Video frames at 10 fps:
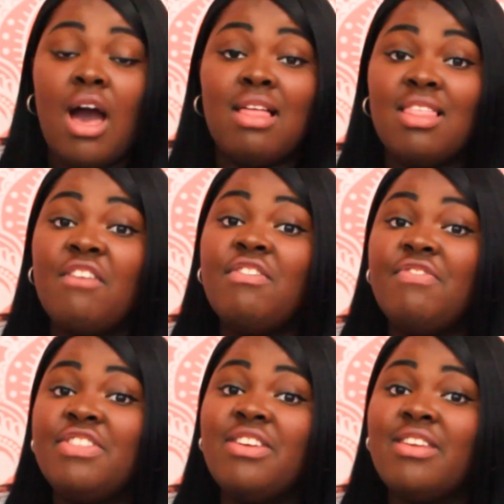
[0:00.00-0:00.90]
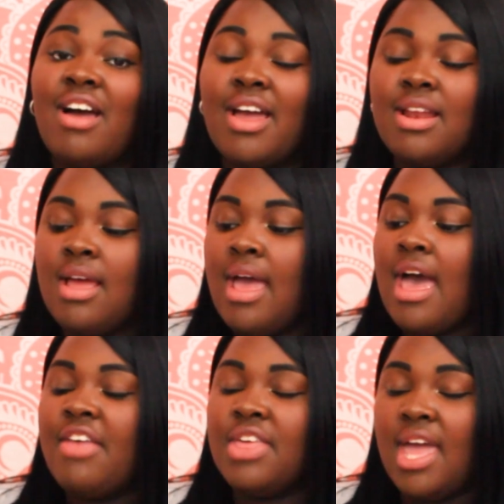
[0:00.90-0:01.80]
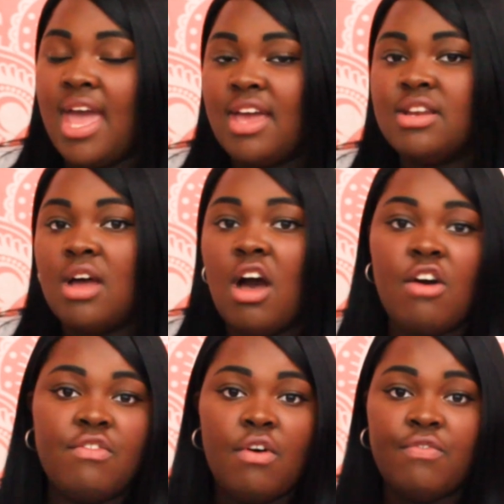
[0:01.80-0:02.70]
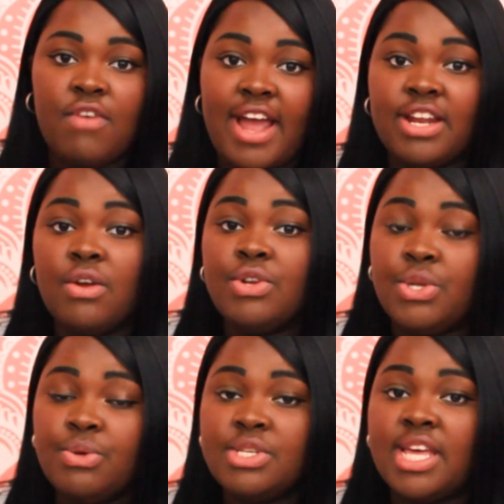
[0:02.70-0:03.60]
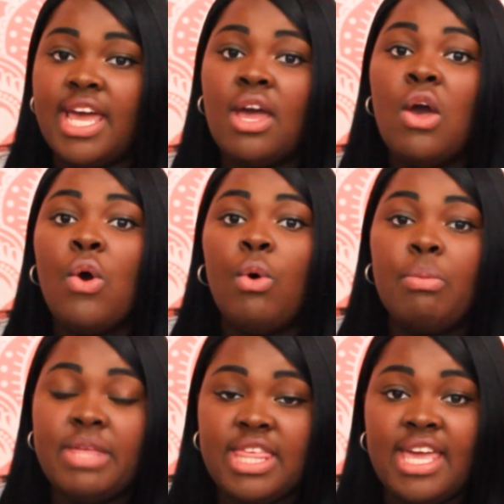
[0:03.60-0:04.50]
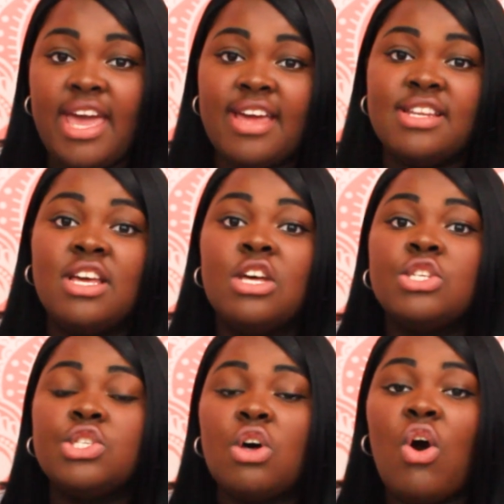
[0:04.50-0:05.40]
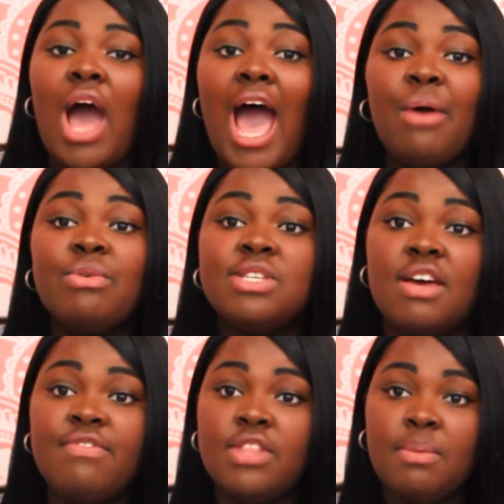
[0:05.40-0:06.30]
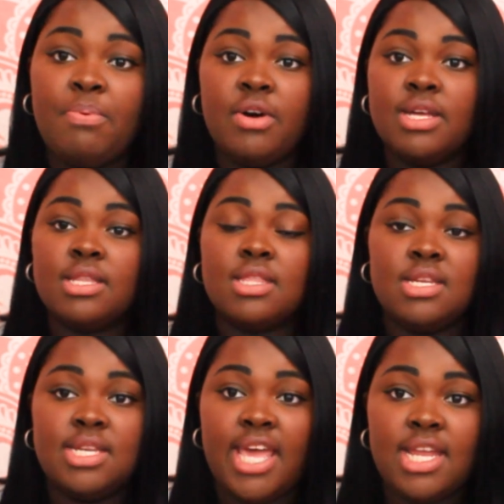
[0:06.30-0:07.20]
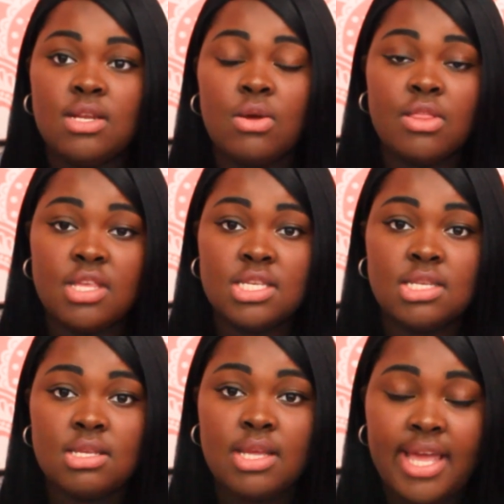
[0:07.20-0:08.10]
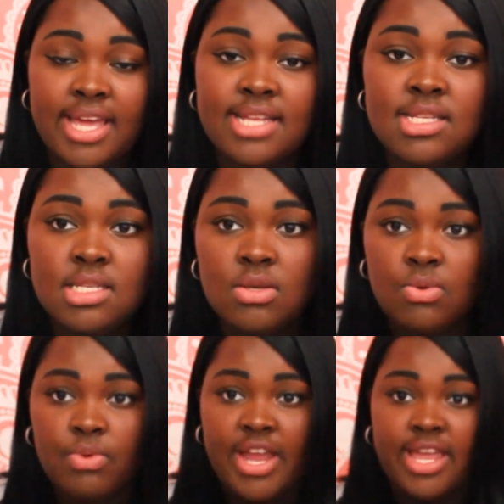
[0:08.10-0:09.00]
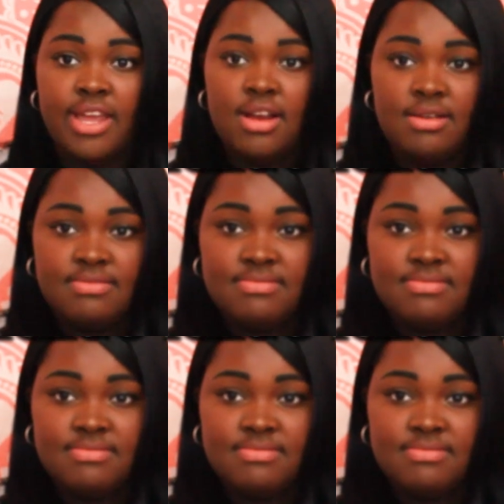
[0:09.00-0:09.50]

11:59 at the end of Friday or Tuesday will be the end. So I will definitely put the date this ends right here.